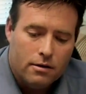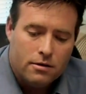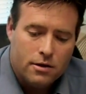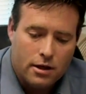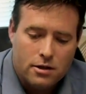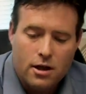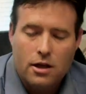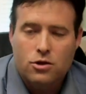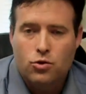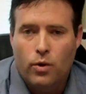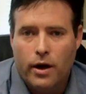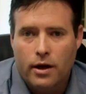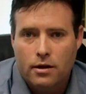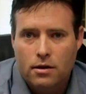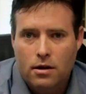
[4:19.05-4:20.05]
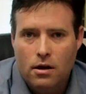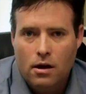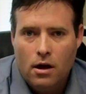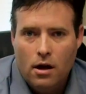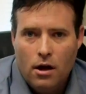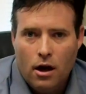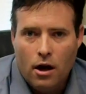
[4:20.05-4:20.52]
success rate
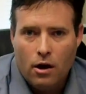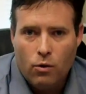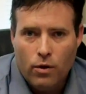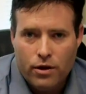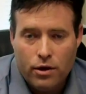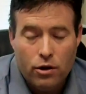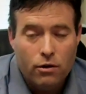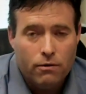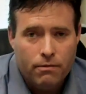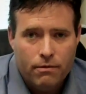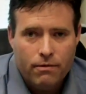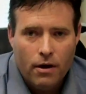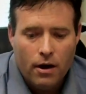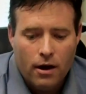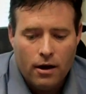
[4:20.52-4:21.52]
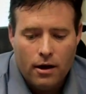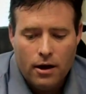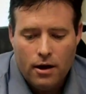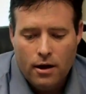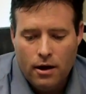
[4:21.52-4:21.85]
Uh, with the new uh,